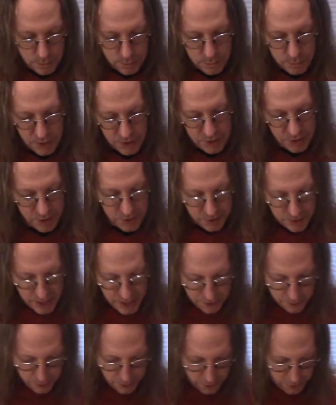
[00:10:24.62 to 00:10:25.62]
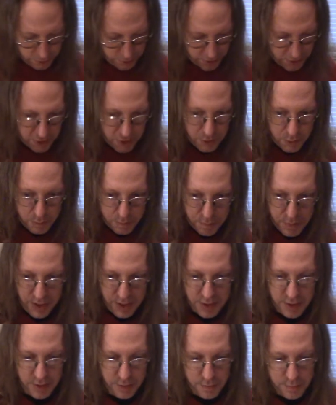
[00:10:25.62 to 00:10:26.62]
because that's what you
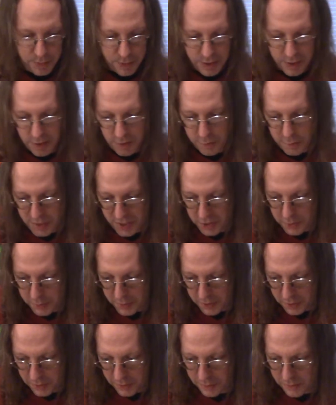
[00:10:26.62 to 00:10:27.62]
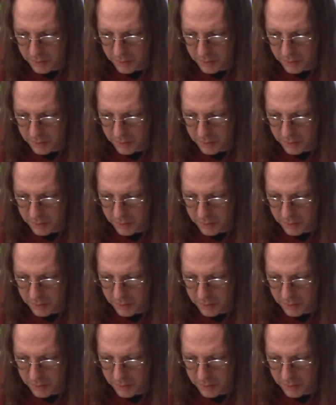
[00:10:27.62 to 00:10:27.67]
expect in playoff baseball.